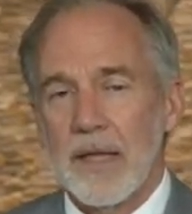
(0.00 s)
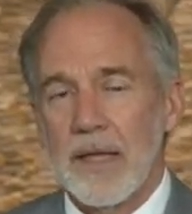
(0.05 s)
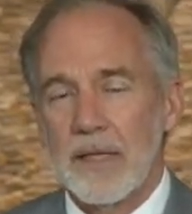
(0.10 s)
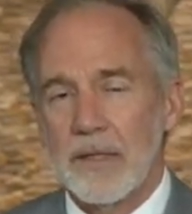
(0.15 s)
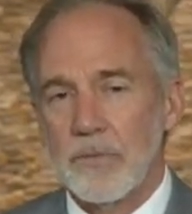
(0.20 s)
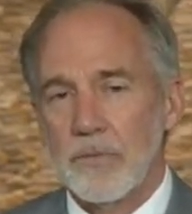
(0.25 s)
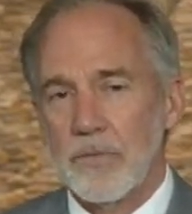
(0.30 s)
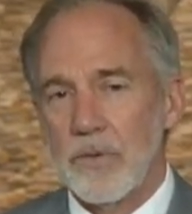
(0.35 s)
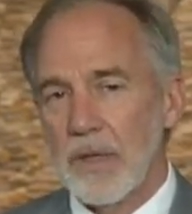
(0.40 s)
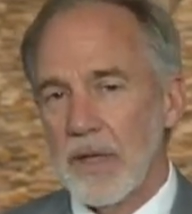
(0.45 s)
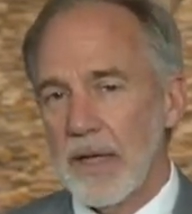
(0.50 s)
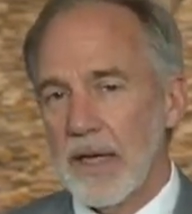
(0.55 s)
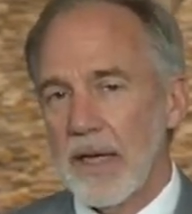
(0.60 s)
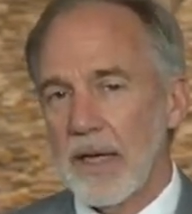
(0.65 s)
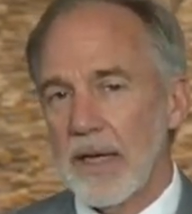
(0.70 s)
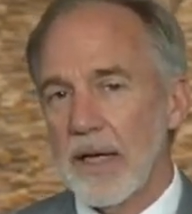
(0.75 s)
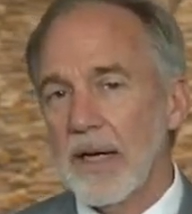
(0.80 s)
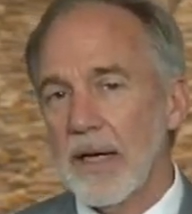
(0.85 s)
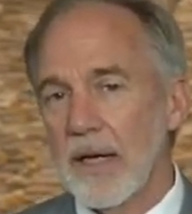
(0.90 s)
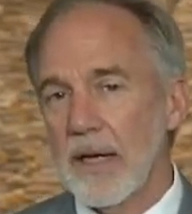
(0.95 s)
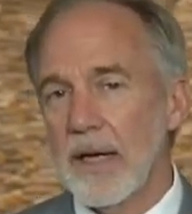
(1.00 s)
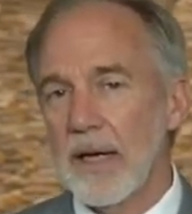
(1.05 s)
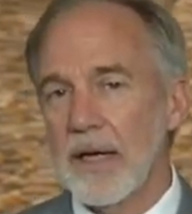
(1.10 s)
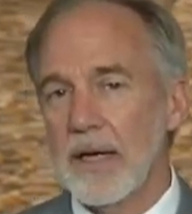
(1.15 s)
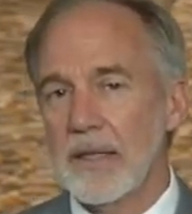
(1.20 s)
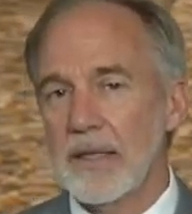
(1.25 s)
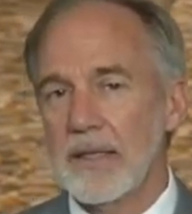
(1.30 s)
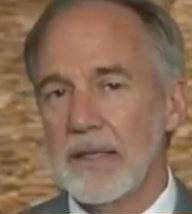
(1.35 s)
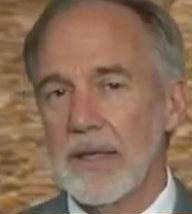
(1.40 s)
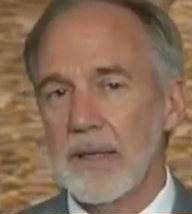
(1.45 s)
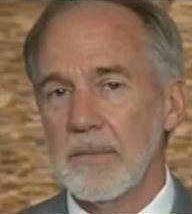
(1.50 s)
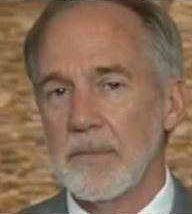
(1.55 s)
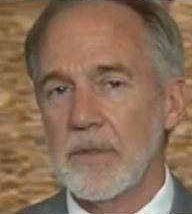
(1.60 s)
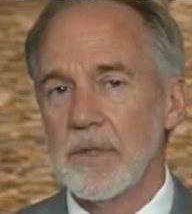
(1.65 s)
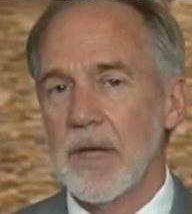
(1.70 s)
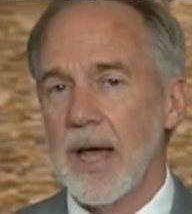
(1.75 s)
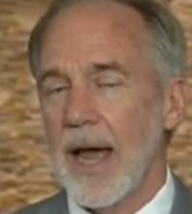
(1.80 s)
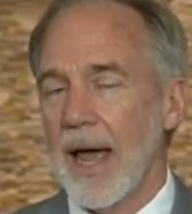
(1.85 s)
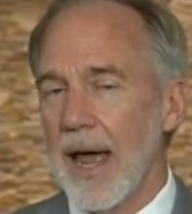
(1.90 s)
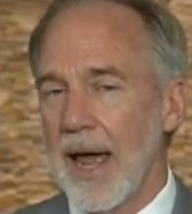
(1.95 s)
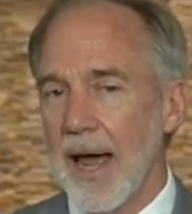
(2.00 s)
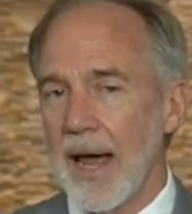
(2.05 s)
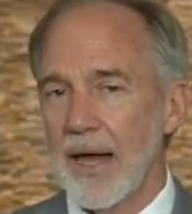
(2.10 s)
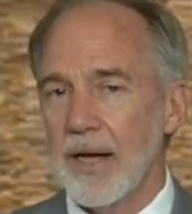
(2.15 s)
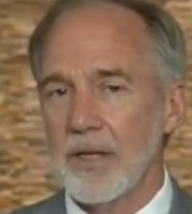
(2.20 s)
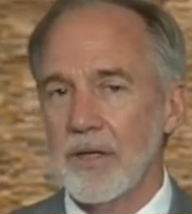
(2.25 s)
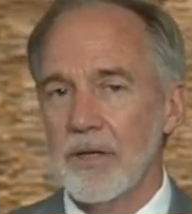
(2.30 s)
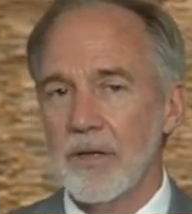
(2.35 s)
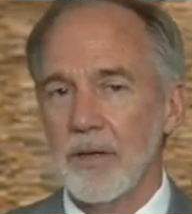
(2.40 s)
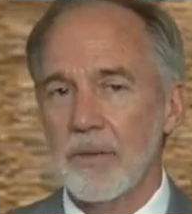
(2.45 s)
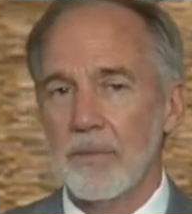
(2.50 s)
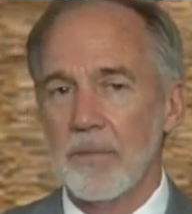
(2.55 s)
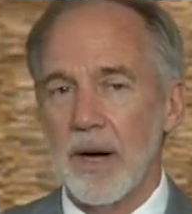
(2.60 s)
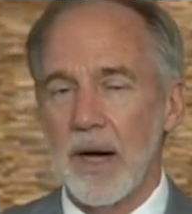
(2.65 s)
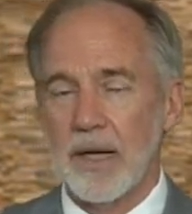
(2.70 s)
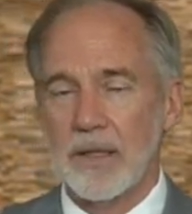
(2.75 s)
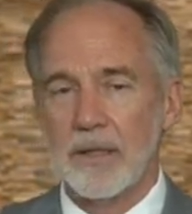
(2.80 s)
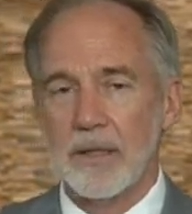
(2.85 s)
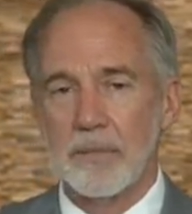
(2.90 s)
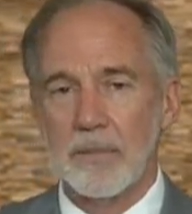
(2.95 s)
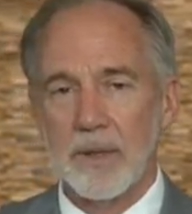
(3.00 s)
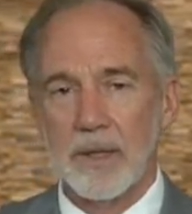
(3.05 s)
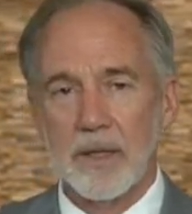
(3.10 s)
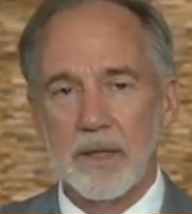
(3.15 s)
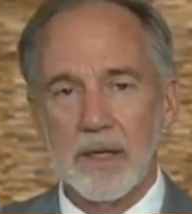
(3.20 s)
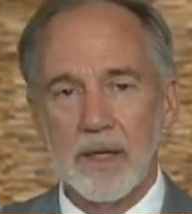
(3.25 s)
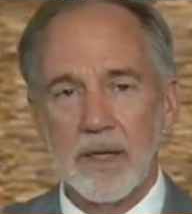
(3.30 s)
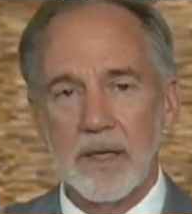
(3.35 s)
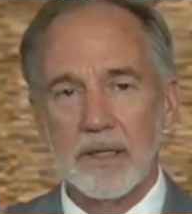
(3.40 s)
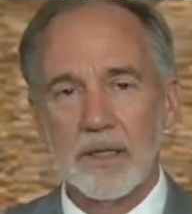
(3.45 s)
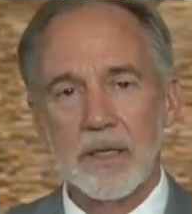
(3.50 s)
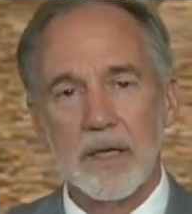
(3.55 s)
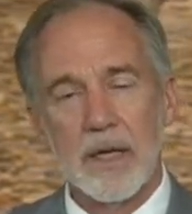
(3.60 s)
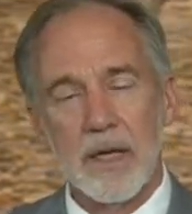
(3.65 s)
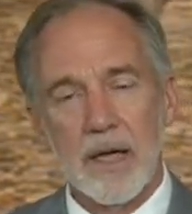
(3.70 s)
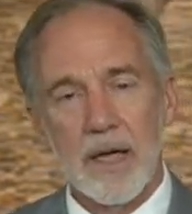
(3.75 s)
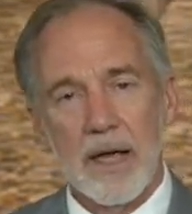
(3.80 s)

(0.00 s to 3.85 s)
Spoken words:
This really seems to add to the possibilities,